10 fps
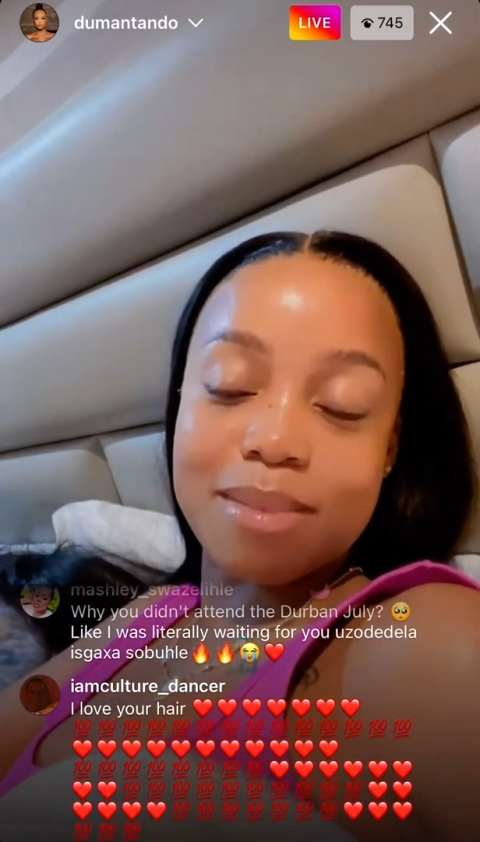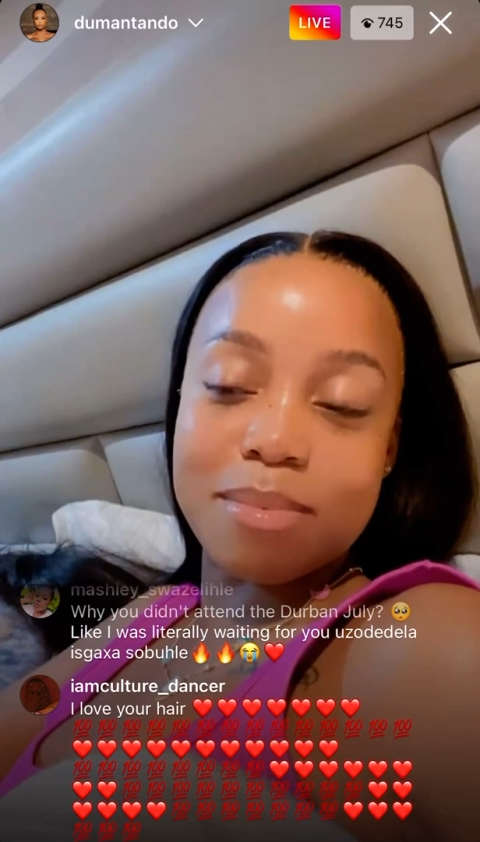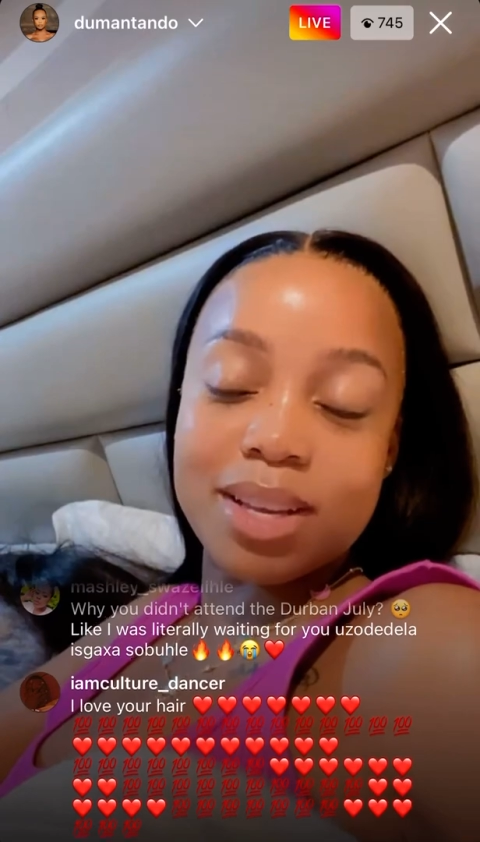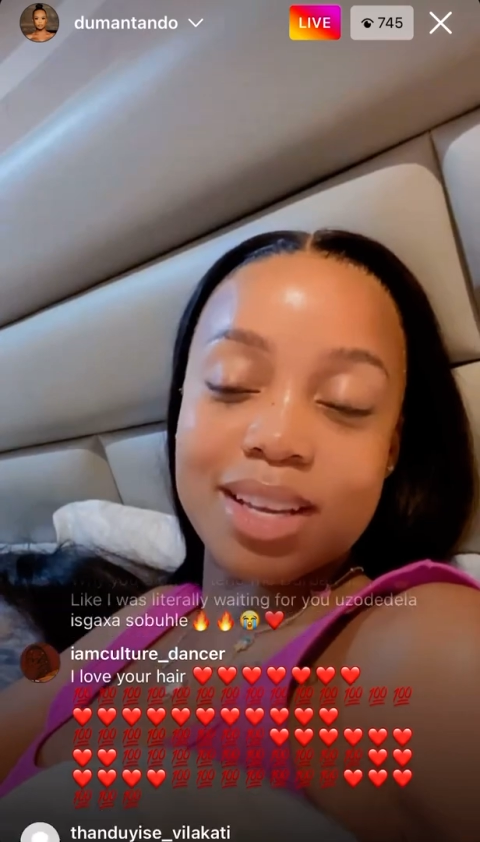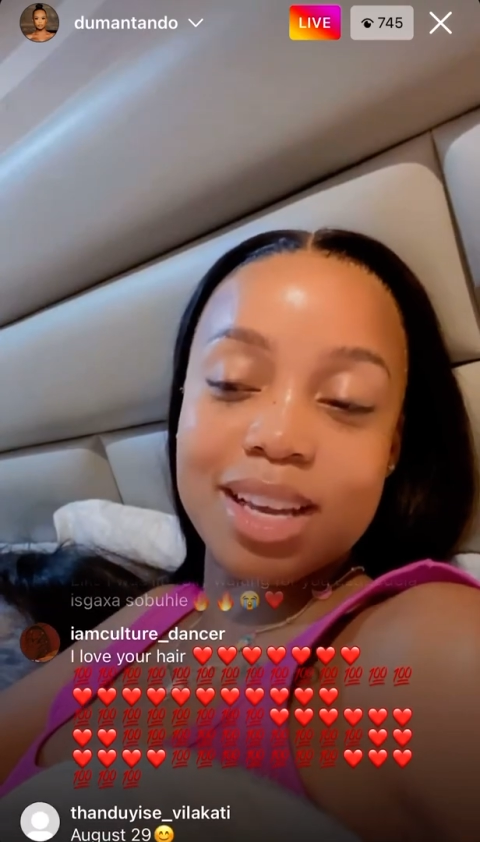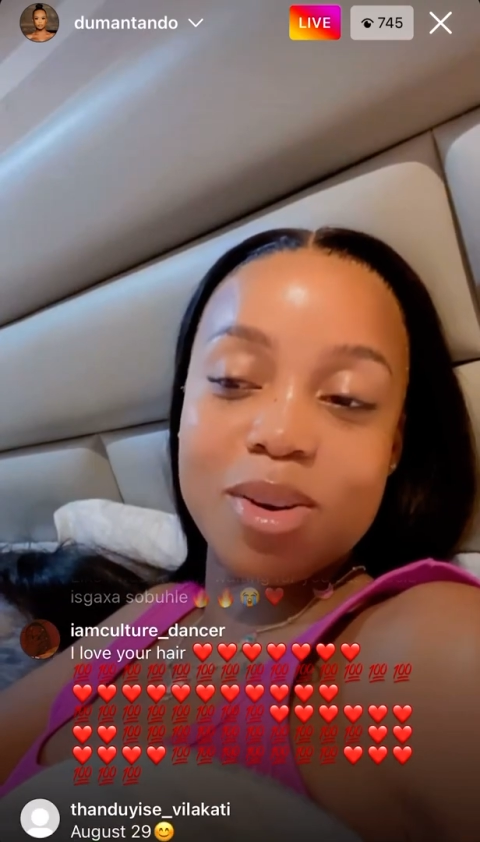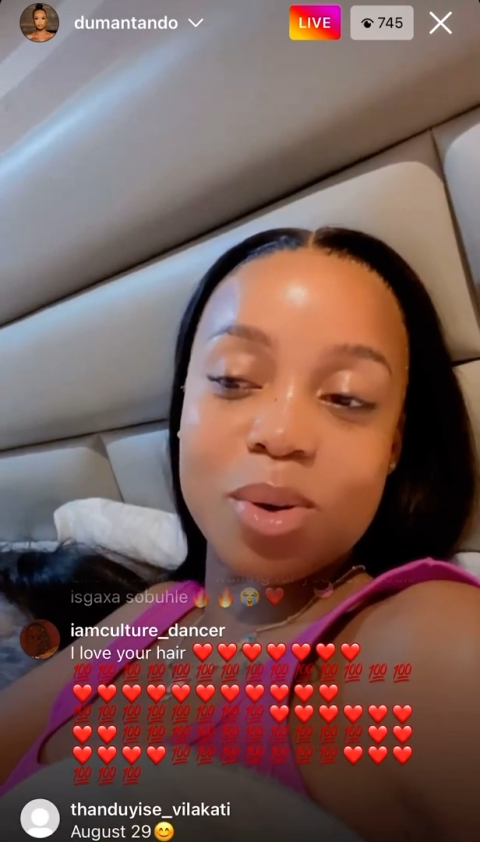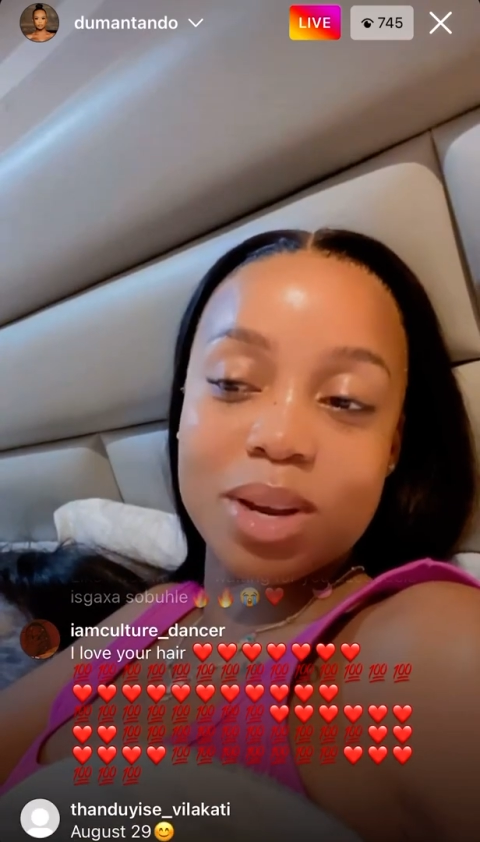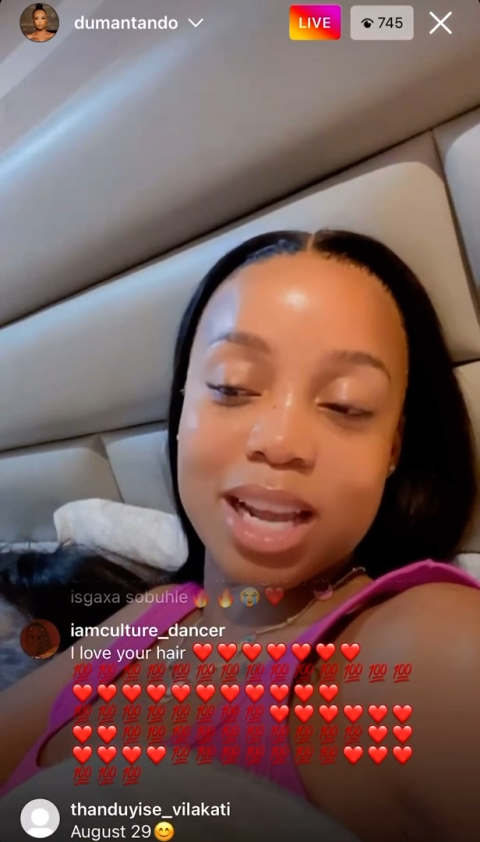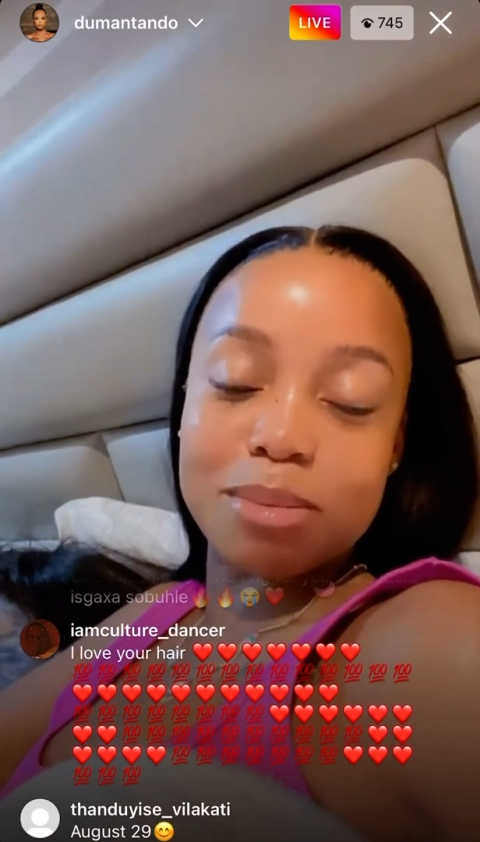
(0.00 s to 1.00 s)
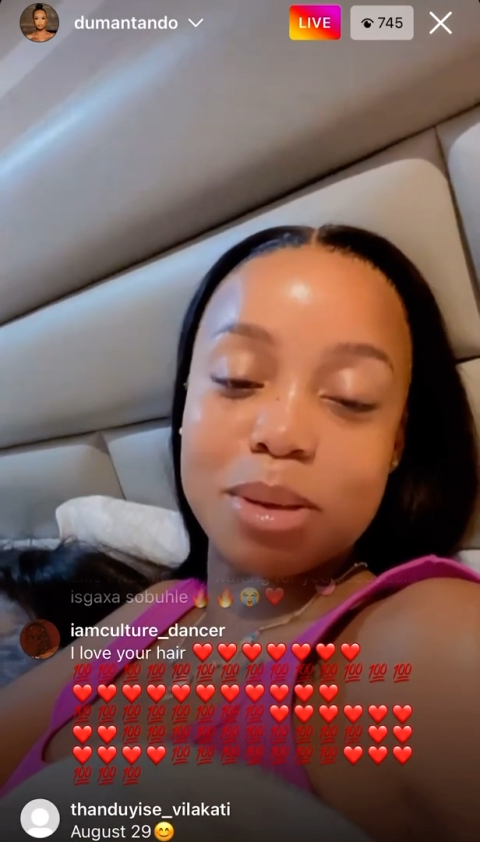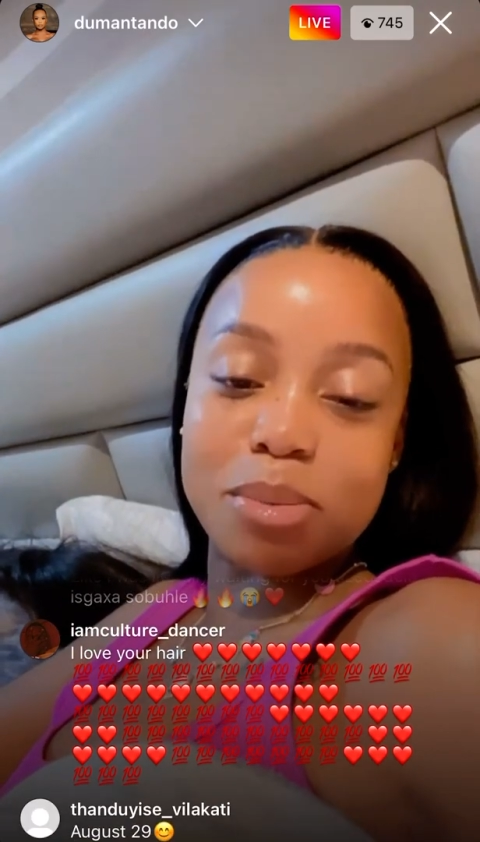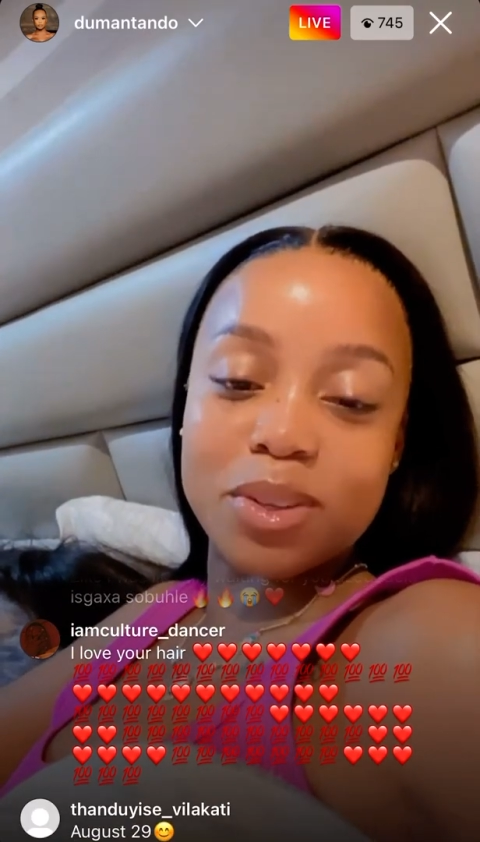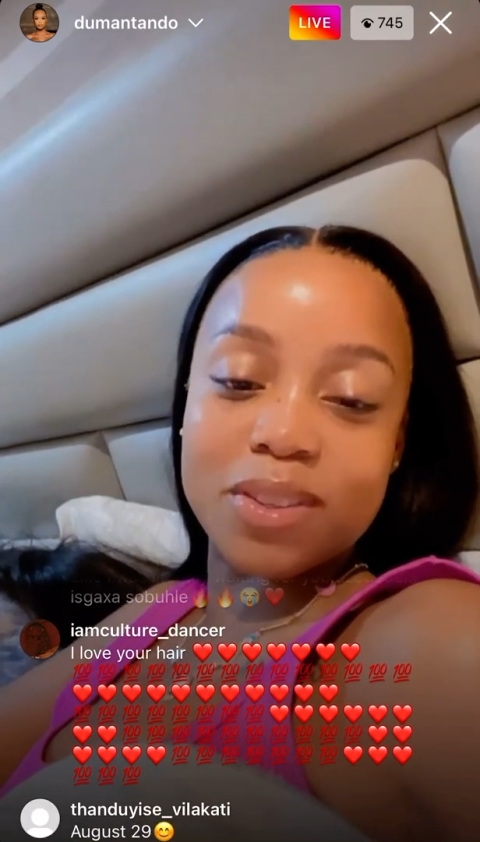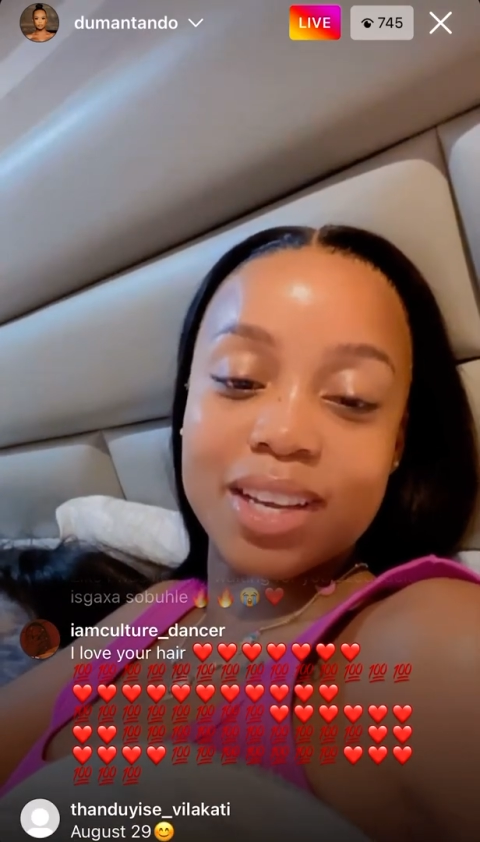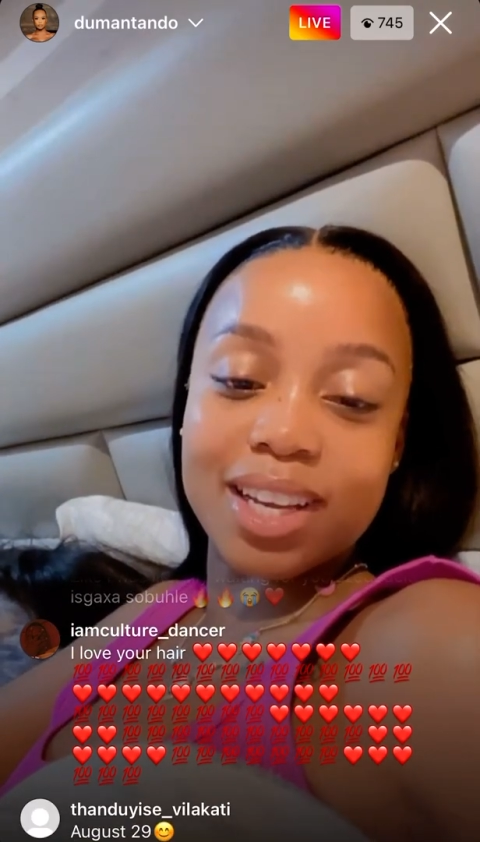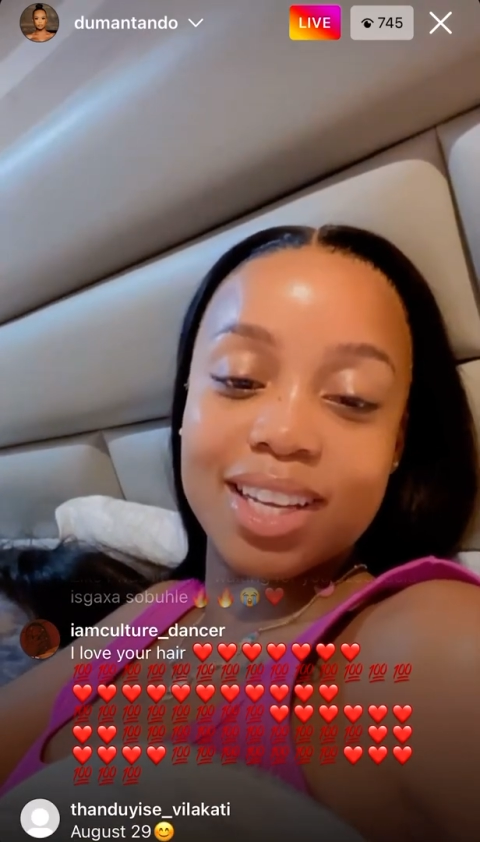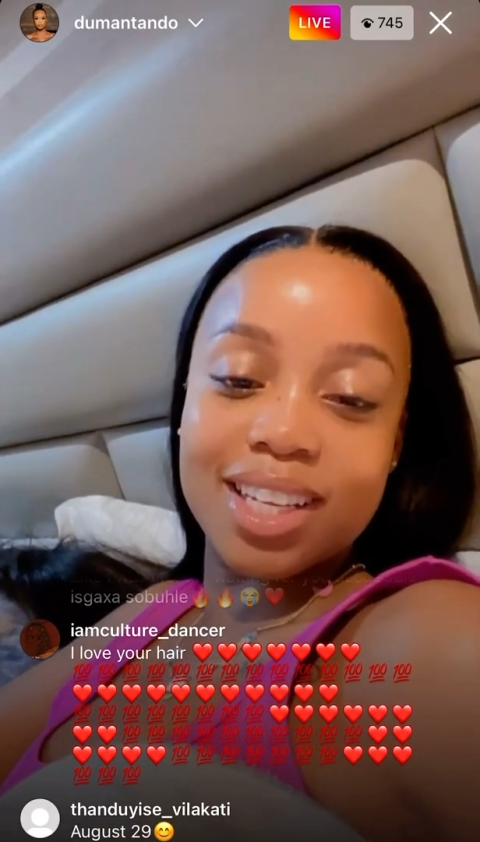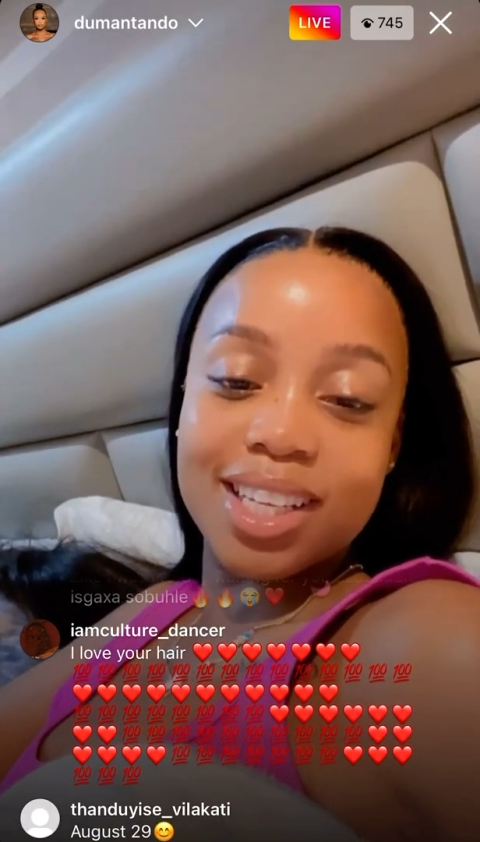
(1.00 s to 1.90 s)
Let me organize my birthday.